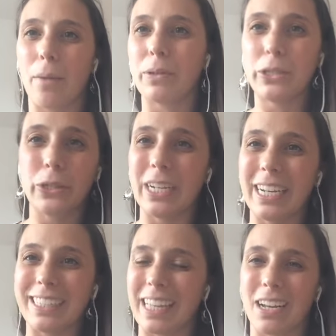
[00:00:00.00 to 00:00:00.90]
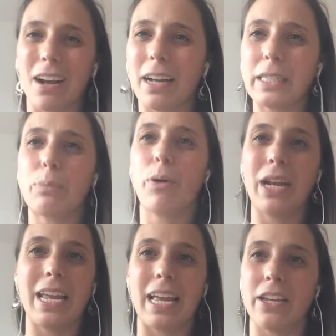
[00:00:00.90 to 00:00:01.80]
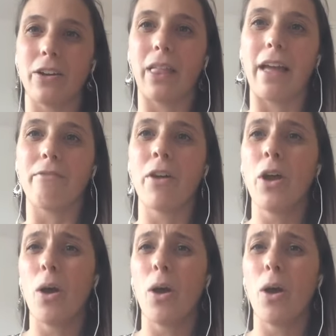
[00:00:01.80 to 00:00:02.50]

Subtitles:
opportunities that God is putting in your life,